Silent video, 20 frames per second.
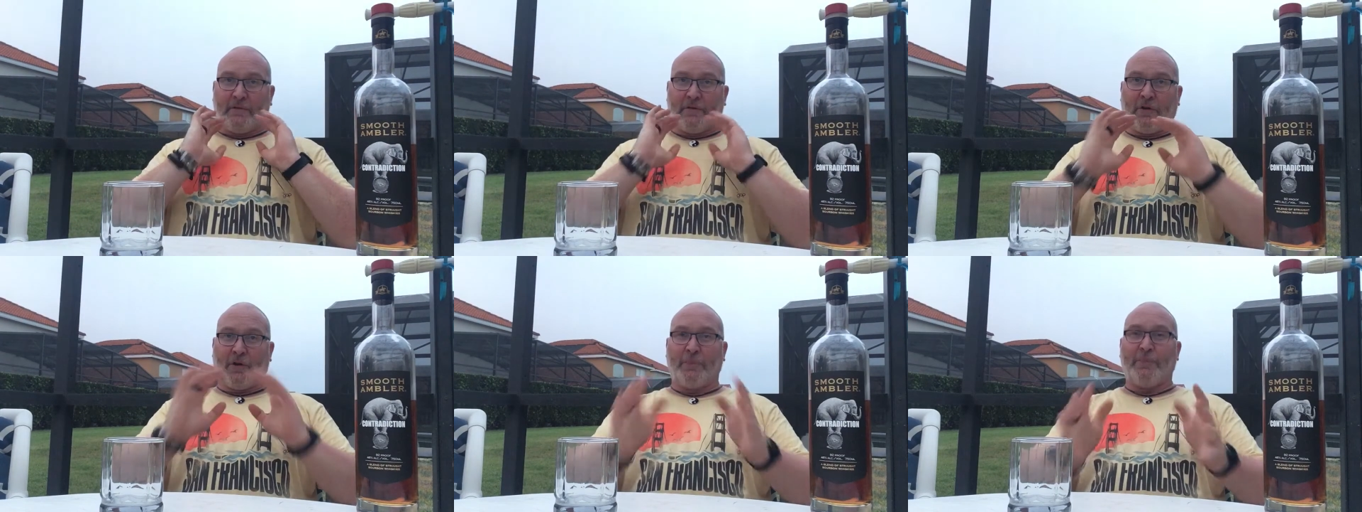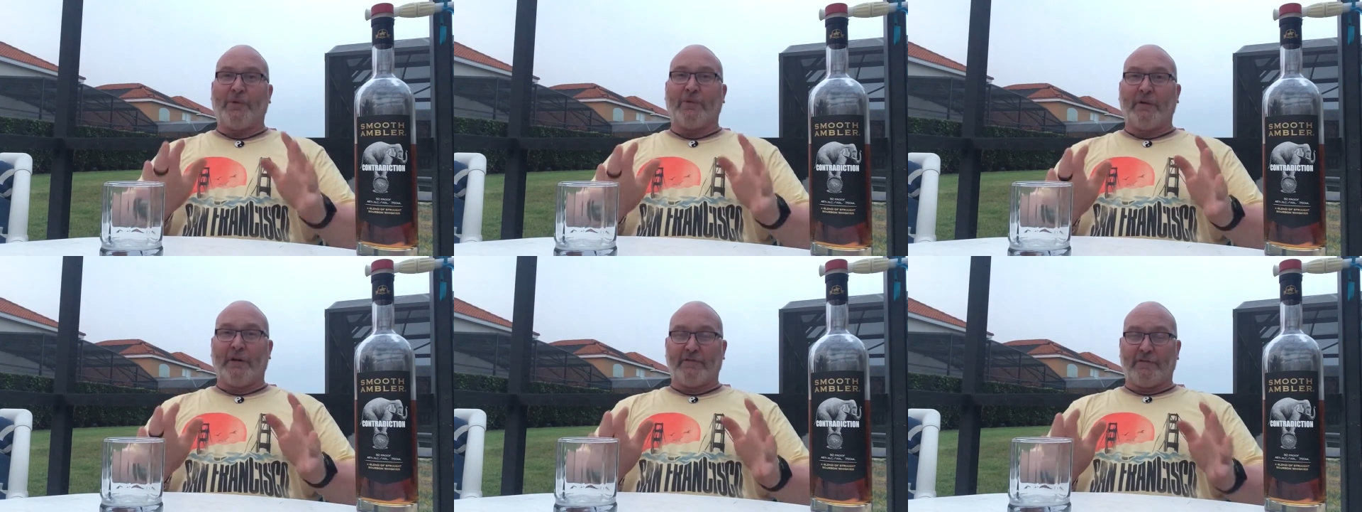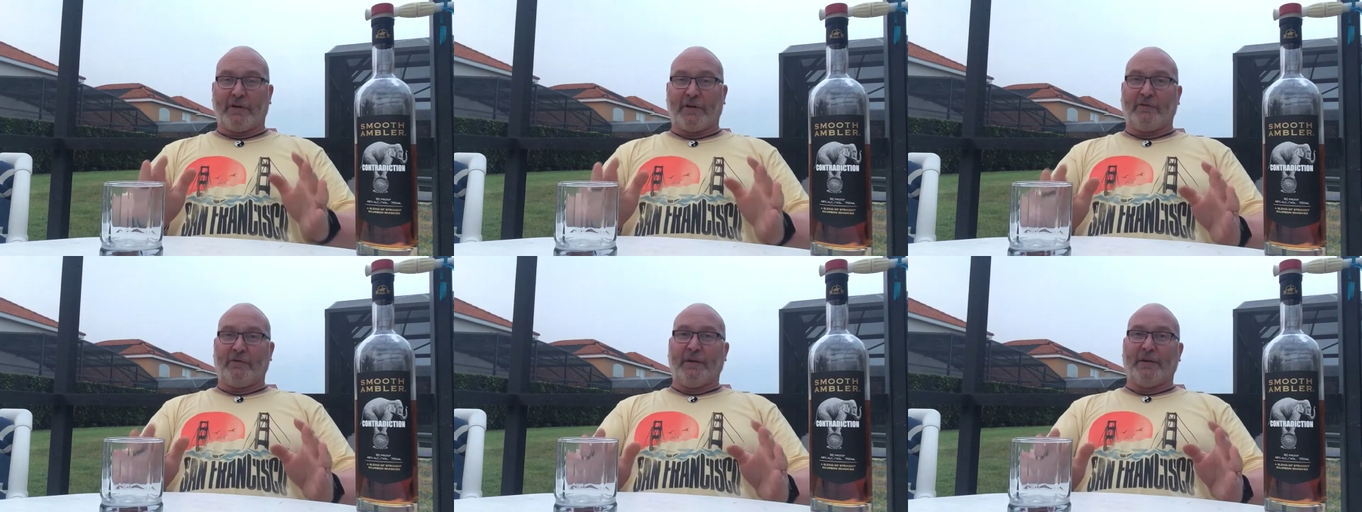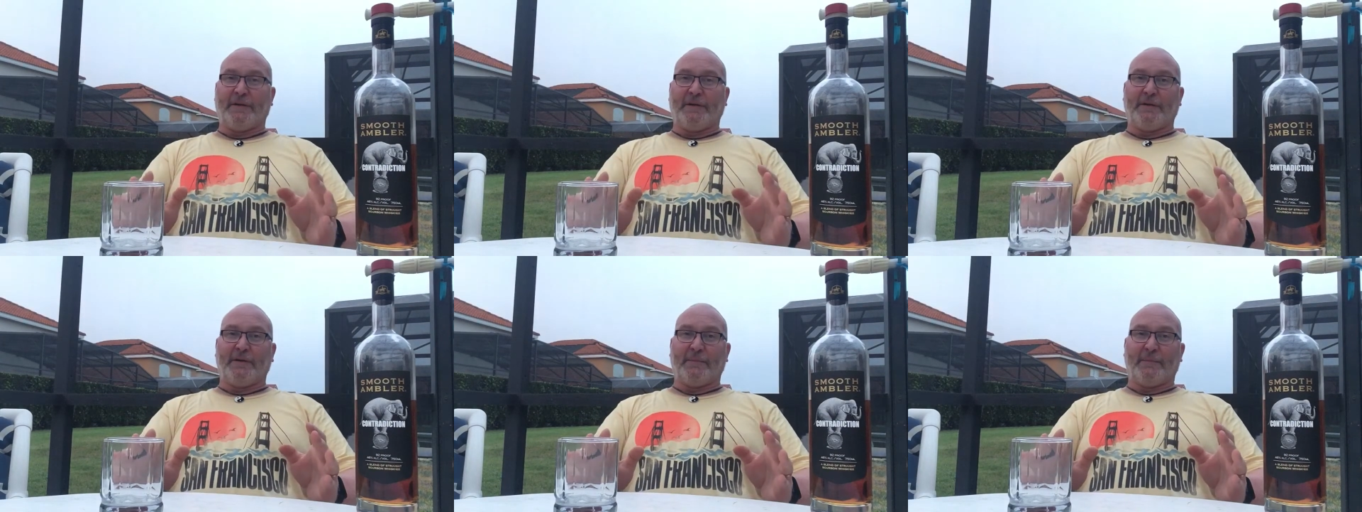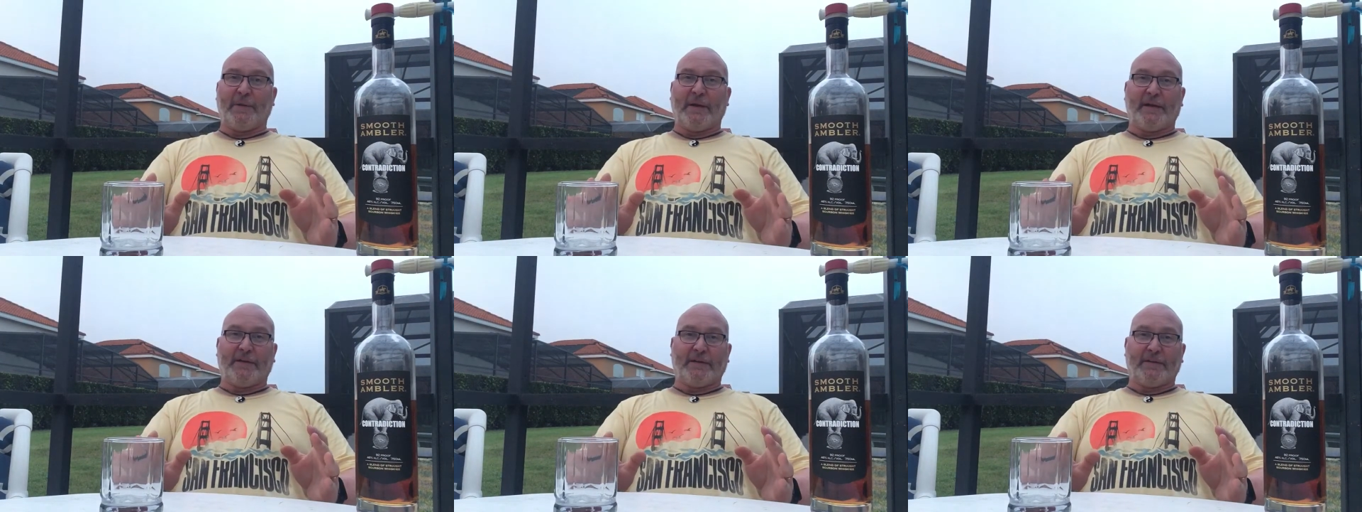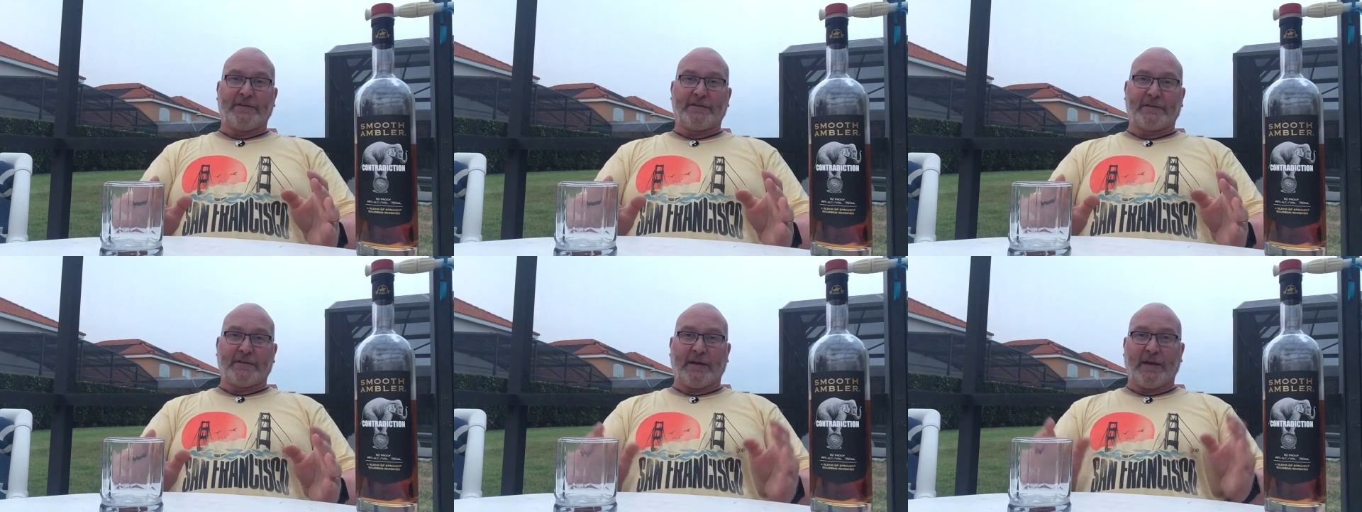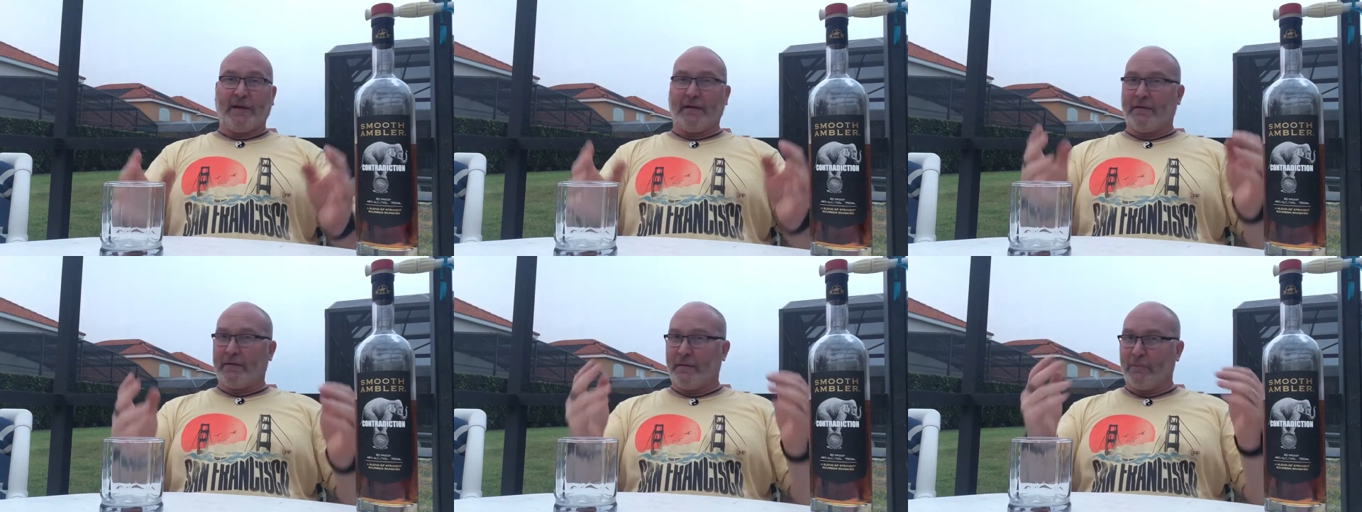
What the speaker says: hope you're having a great Independence Day.